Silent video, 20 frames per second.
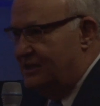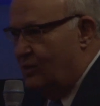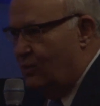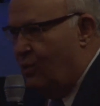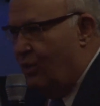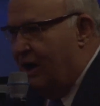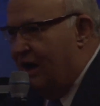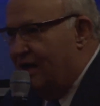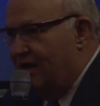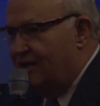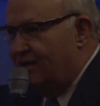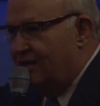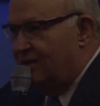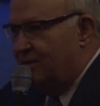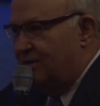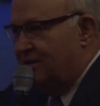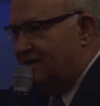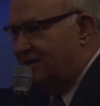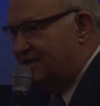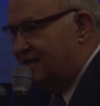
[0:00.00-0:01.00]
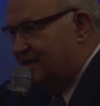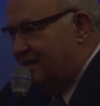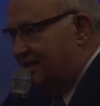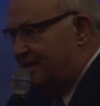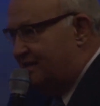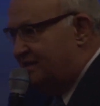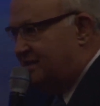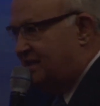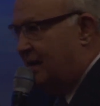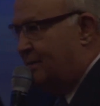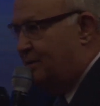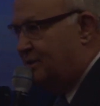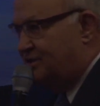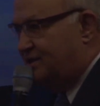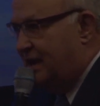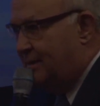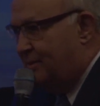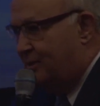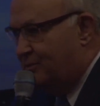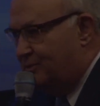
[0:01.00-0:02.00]
While Summer
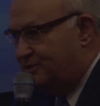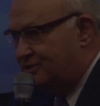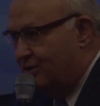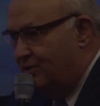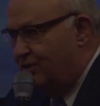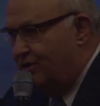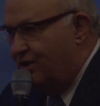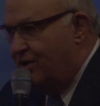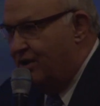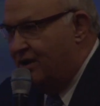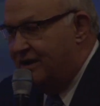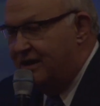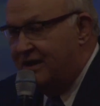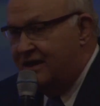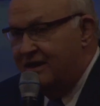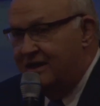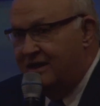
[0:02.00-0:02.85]
Summit was going on,